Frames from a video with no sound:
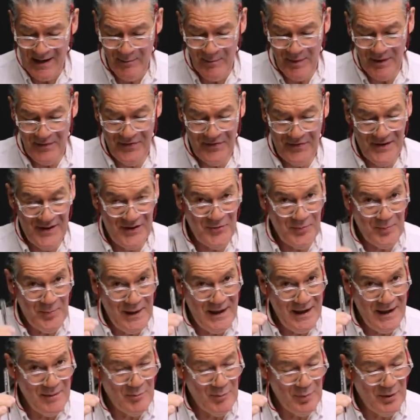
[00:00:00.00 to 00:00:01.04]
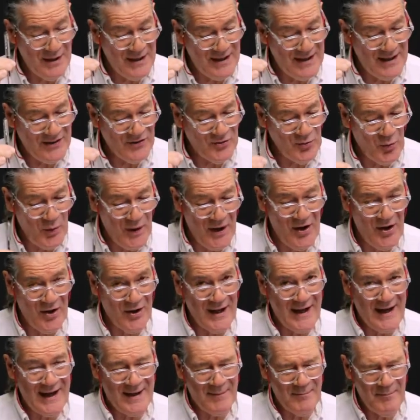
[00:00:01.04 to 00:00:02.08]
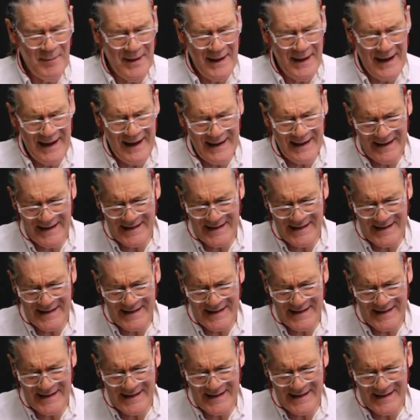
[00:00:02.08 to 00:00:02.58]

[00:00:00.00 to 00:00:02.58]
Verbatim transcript: But this pen bleeds well, and man,